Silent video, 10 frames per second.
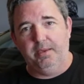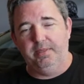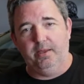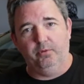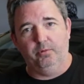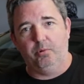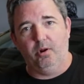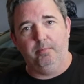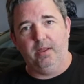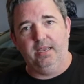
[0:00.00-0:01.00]
Maybe that was a
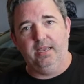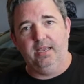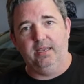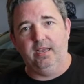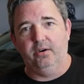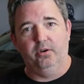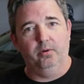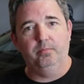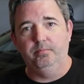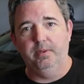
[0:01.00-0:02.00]
problem I had. I don't know.